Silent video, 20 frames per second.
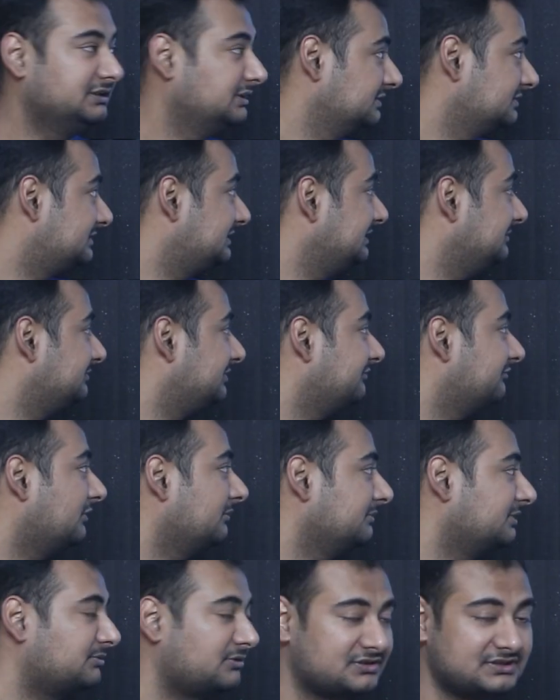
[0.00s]
the steam
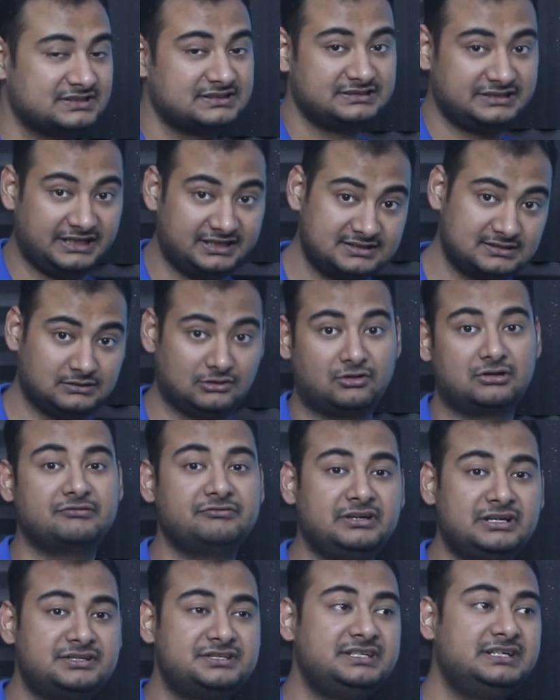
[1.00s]
reforming process takes a lot
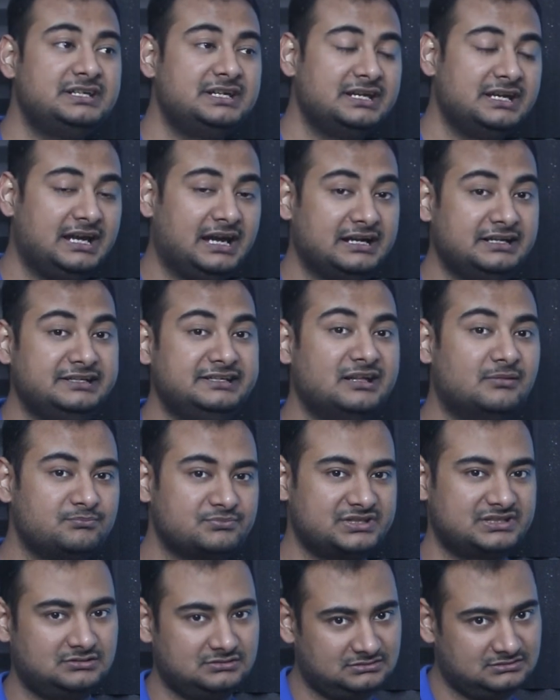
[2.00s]
of energy and
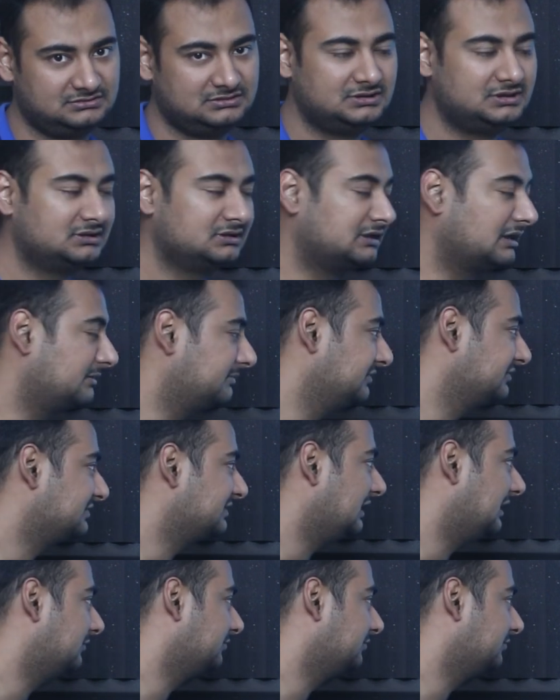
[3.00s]
dumps carbon's